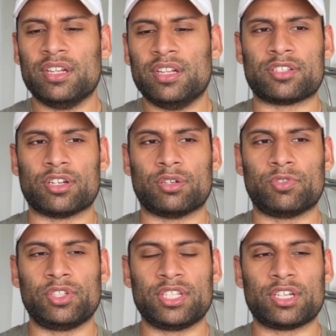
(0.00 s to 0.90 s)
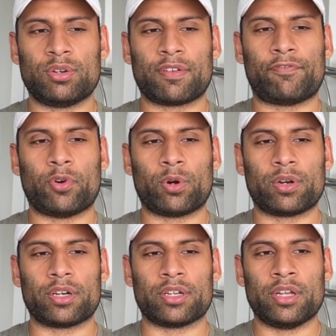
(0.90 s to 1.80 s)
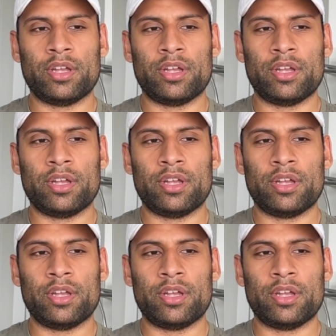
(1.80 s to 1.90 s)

So, really going forward,